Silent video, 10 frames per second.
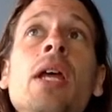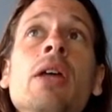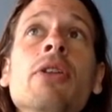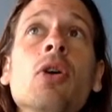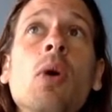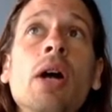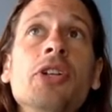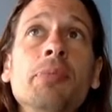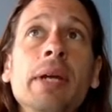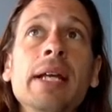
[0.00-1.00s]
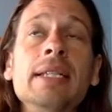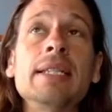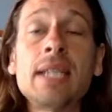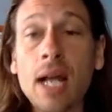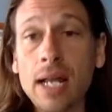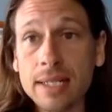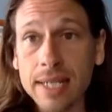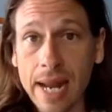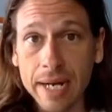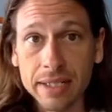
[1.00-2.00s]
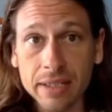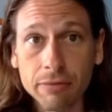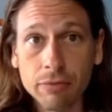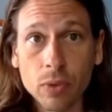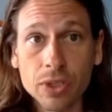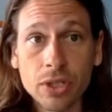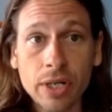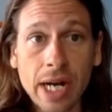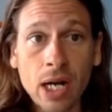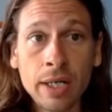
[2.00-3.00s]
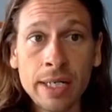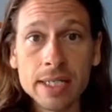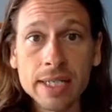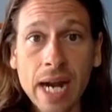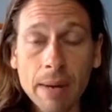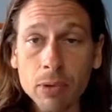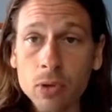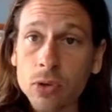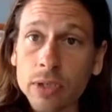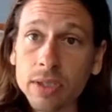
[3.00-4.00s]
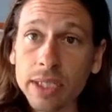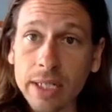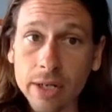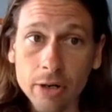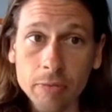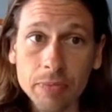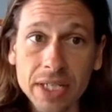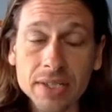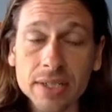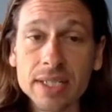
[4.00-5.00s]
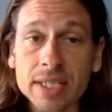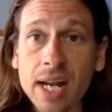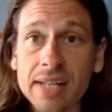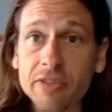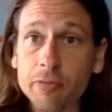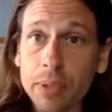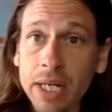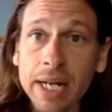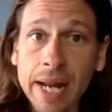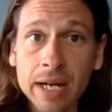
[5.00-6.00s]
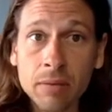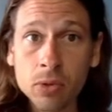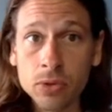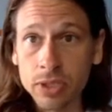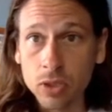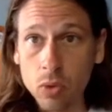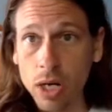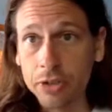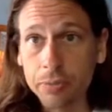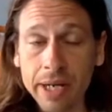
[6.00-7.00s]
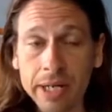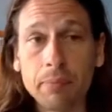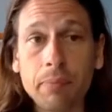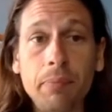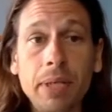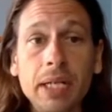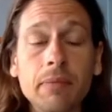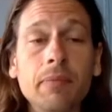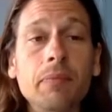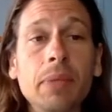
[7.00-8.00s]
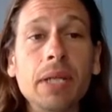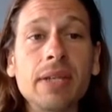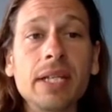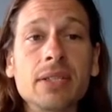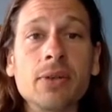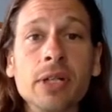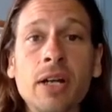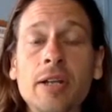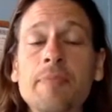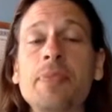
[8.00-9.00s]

the quadruped signs active, which are Aries, Capricorn, and Leo. These are the signs of big animals and quadruped, big, big things going on.